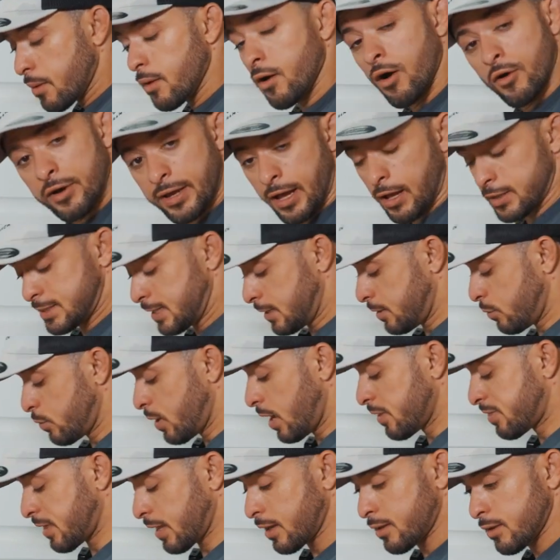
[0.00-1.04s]
Okay, I'll tell you what
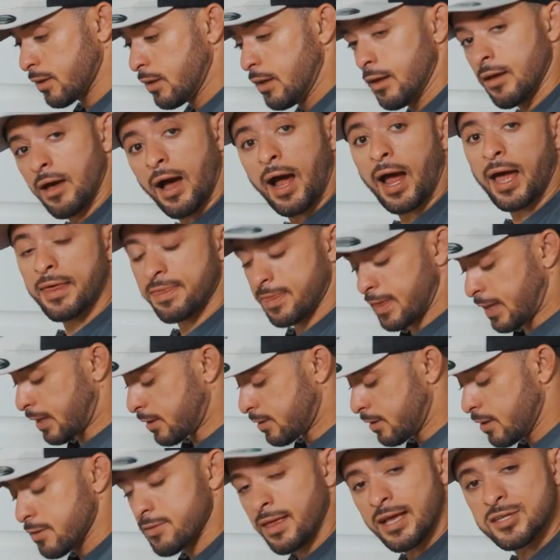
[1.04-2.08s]
I think. I think
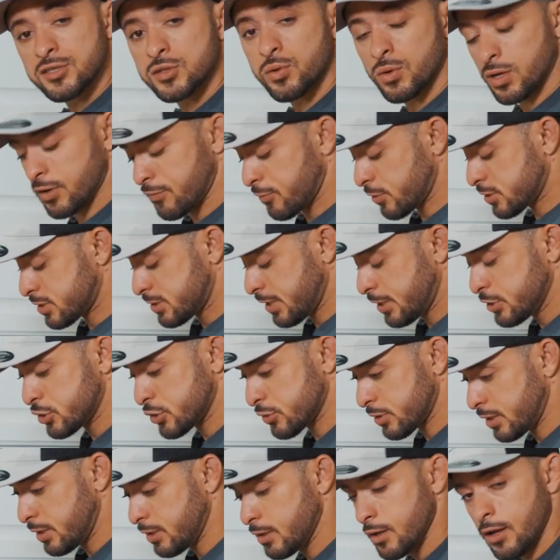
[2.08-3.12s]
that's the 21st
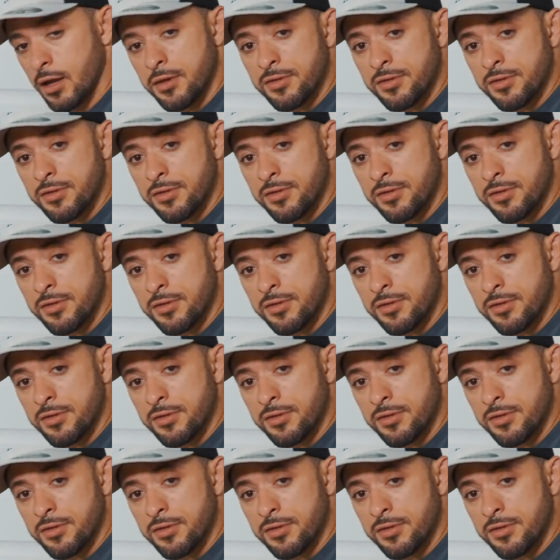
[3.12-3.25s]
century,